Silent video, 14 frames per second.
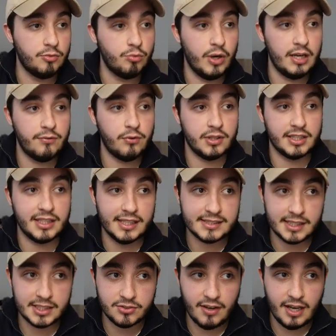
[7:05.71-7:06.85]
rating for the guest
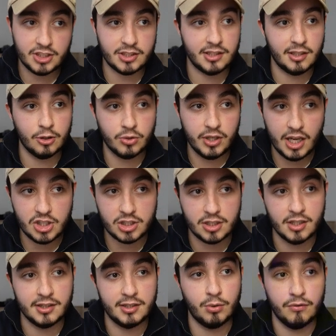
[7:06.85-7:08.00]
satisfaction, the
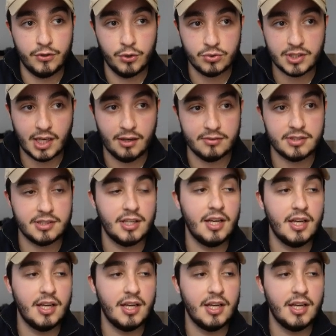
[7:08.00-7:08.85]
location, the reviews count,